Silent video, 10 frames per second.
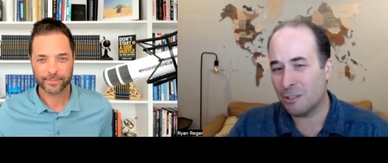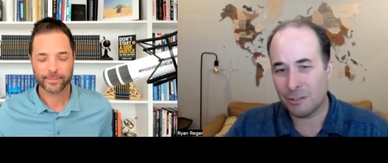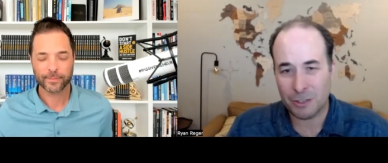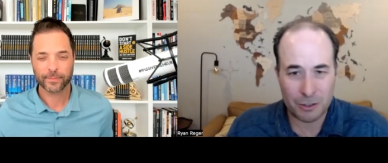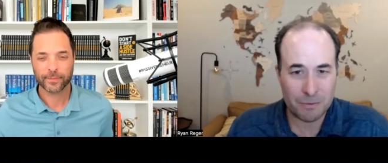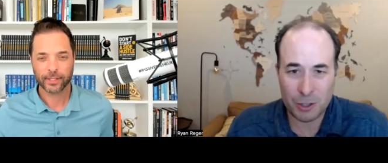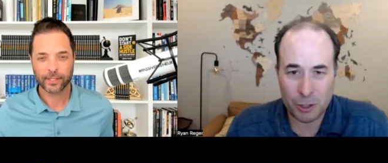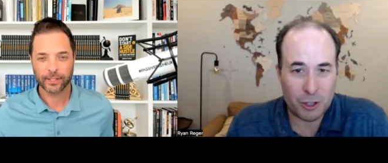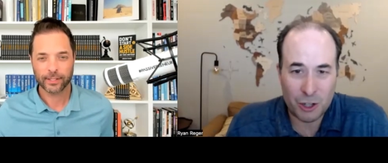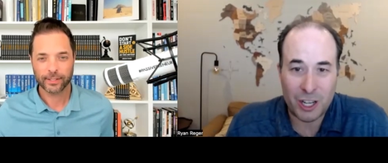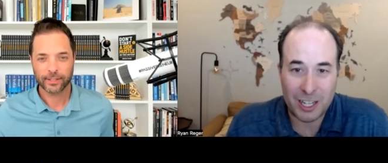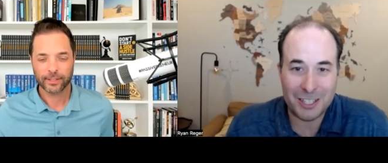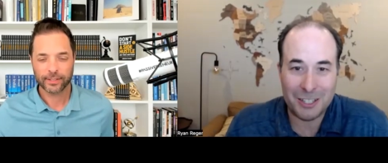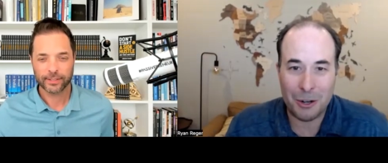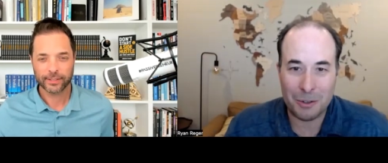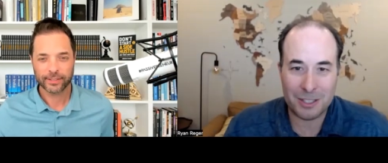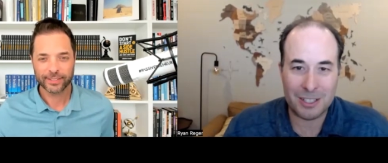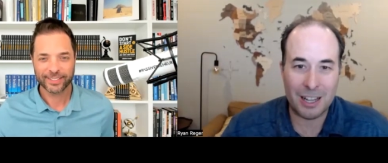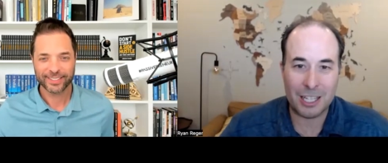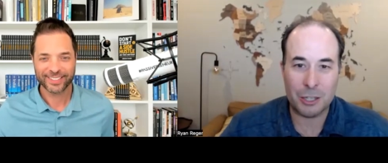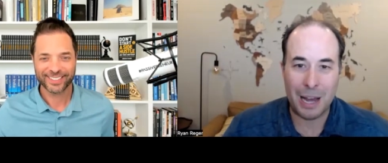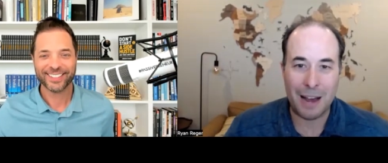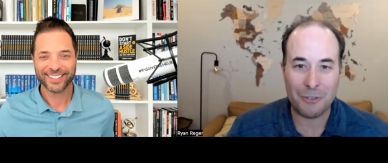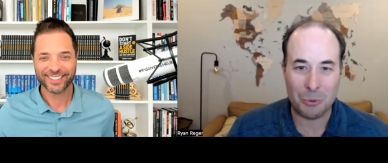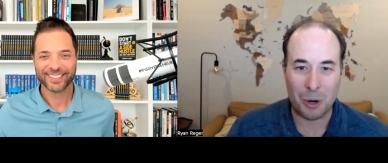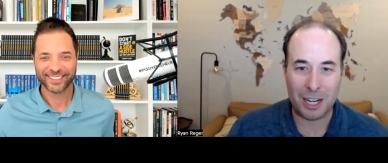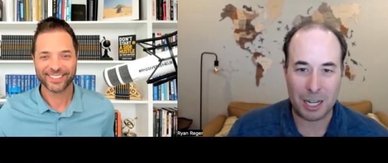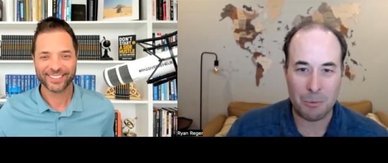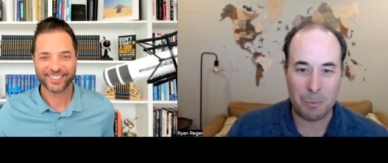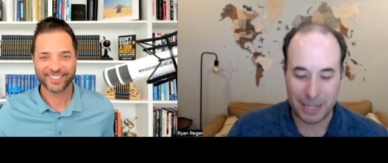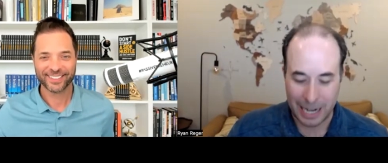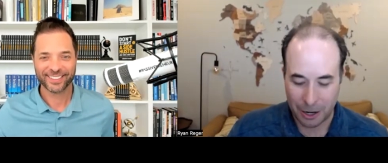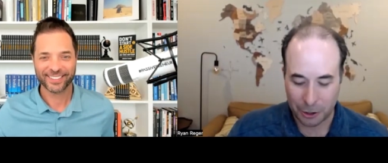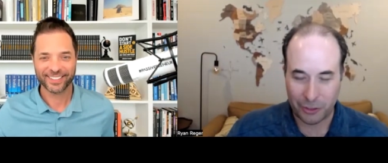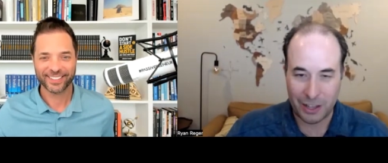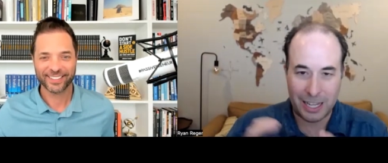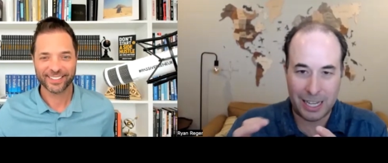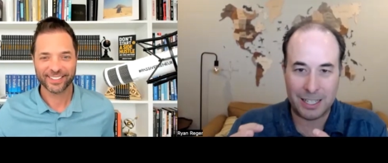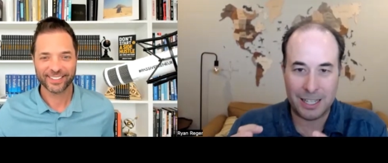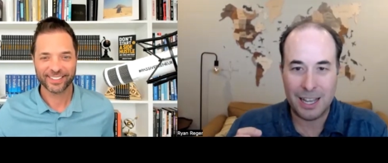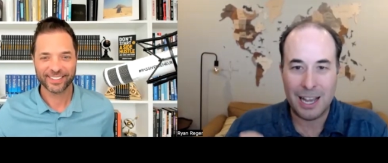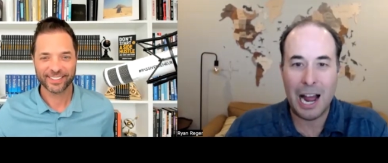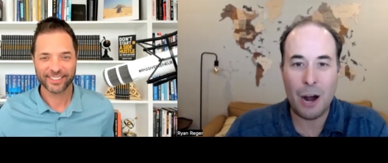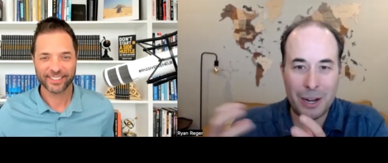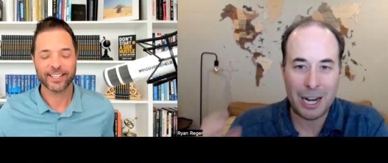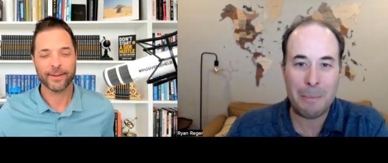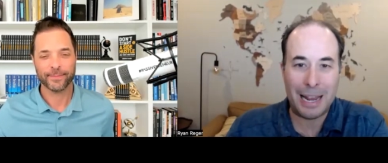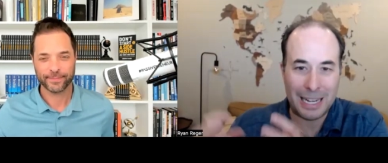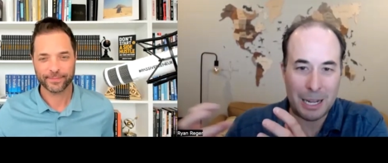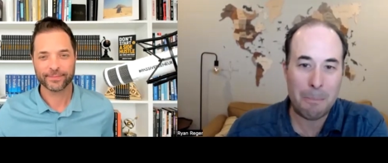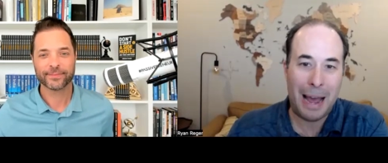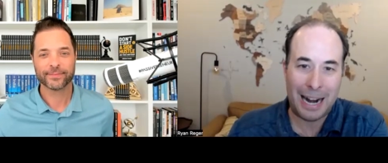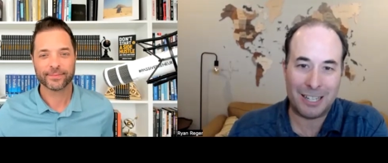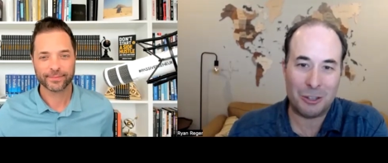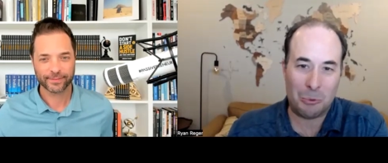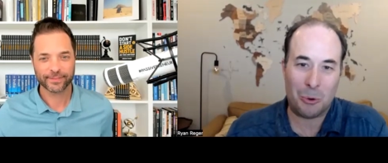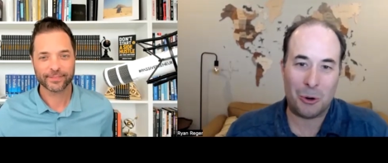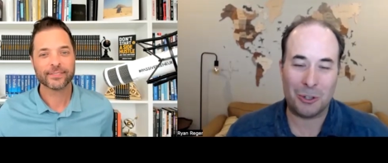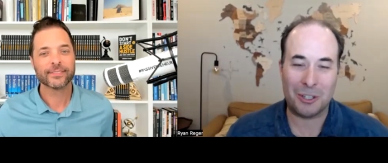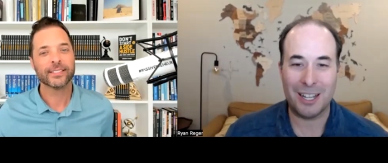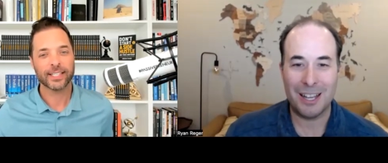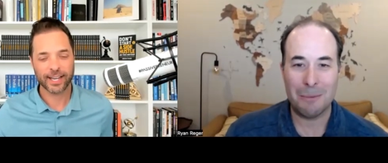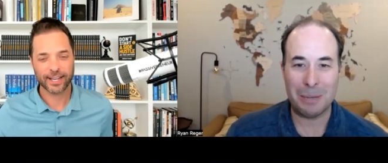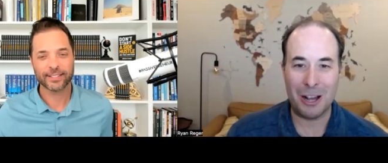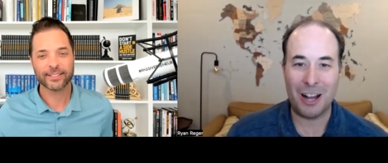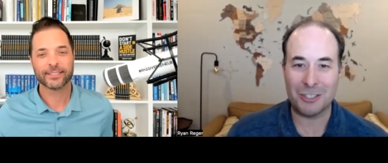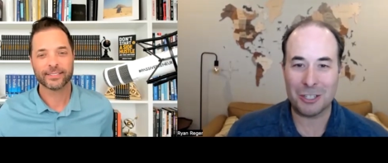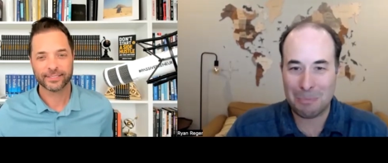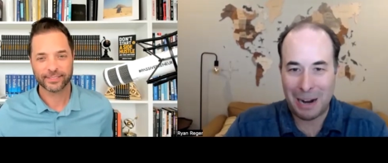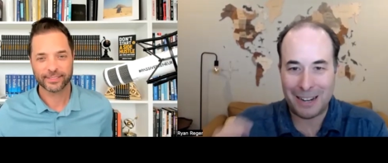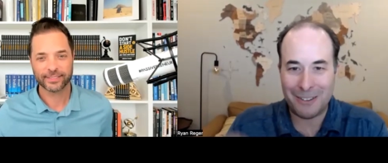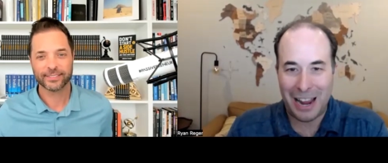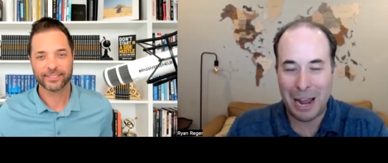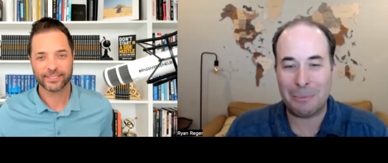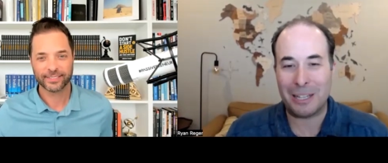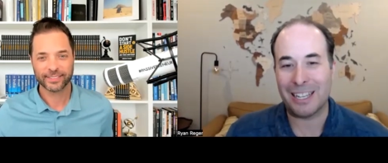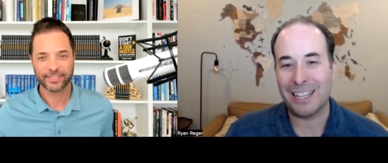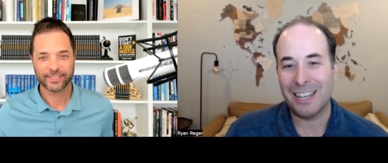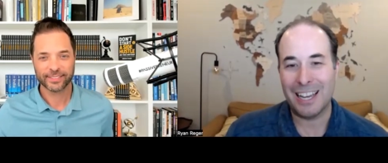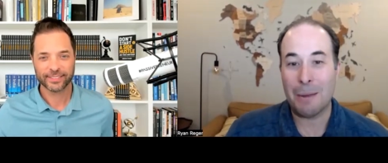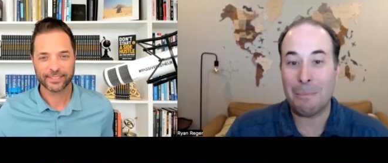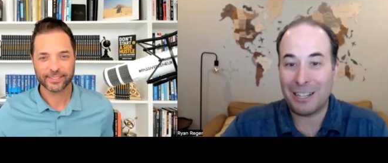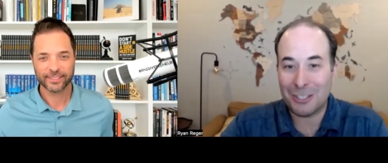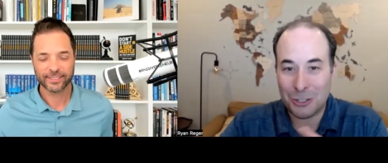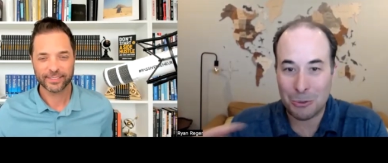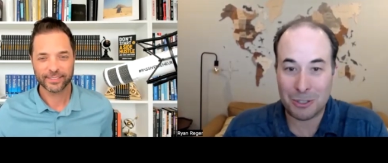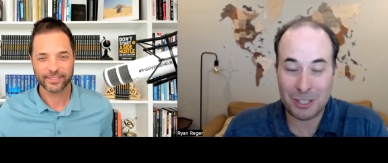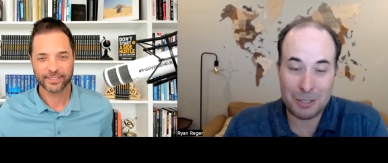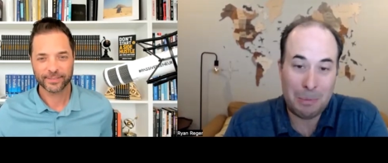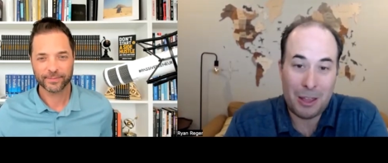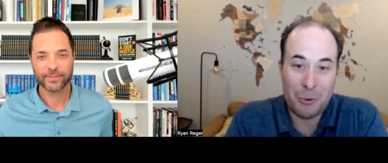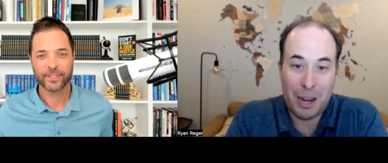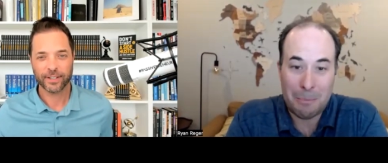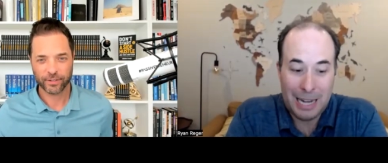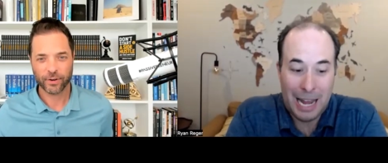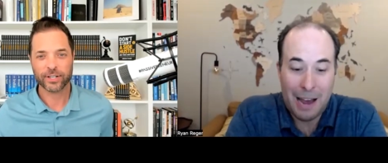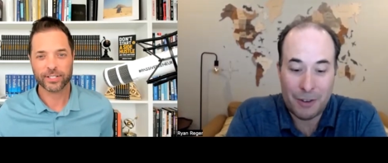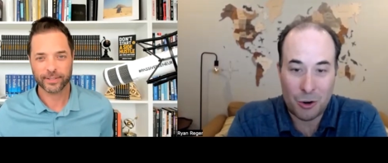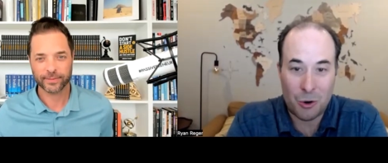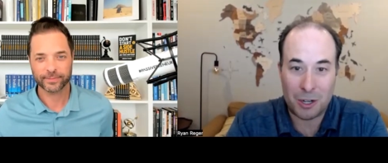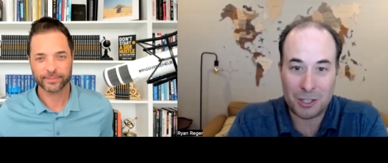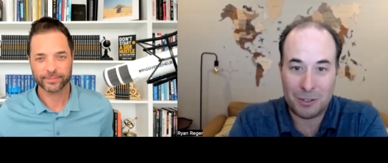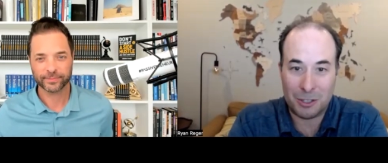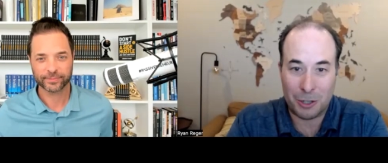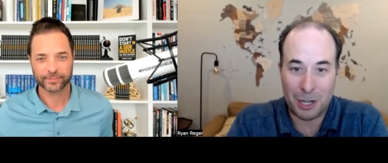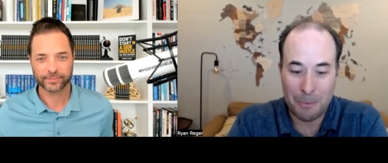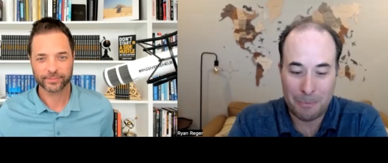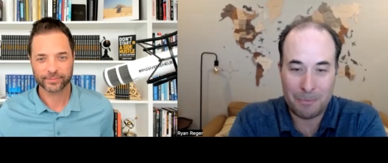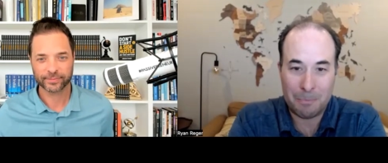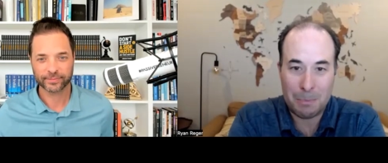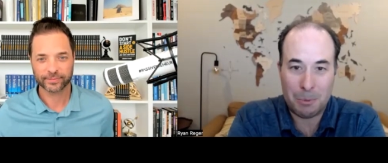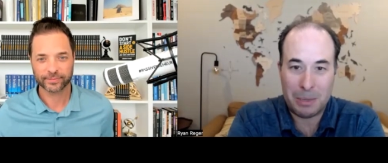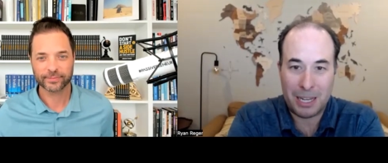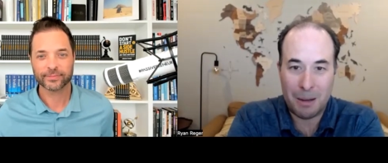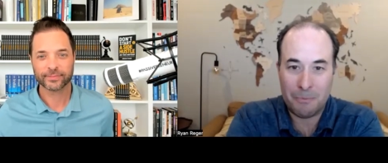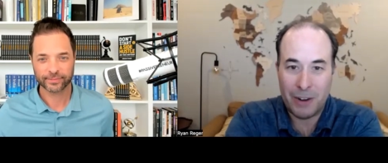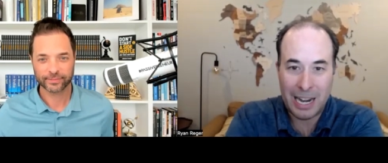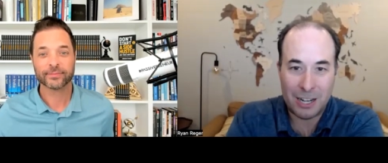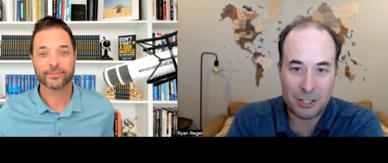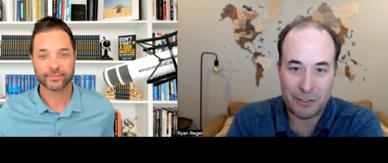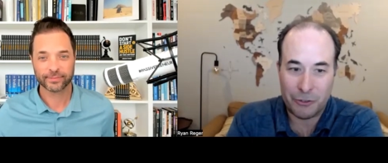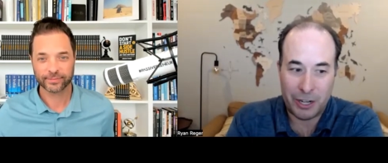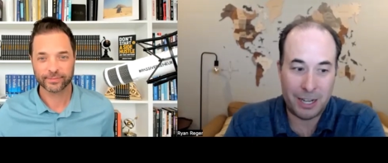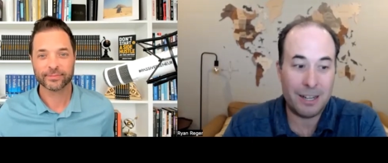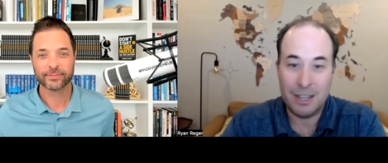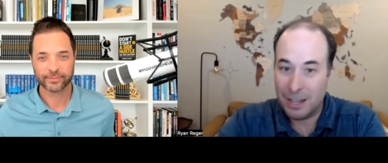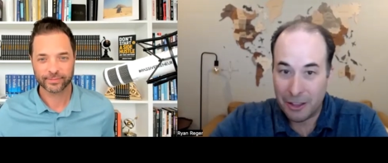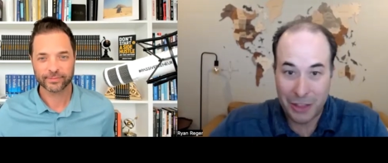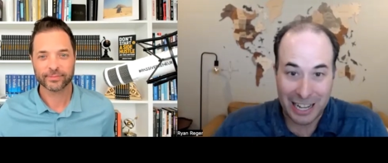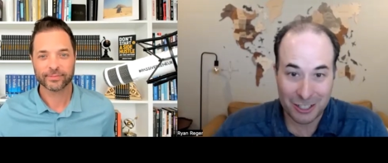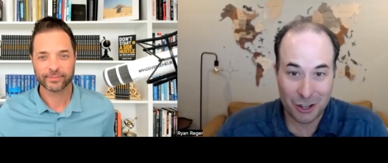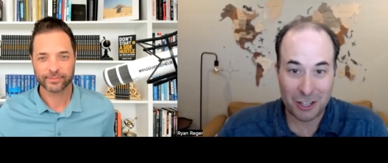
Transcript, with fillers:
Speaker 1: you're you're you're good. You know, it's not like you have to work anymore. But now you're thinking, how can i make an impact in the world yeah. beyond just my family and my students because by the way i mean having a course and you're helping people become financially free that's an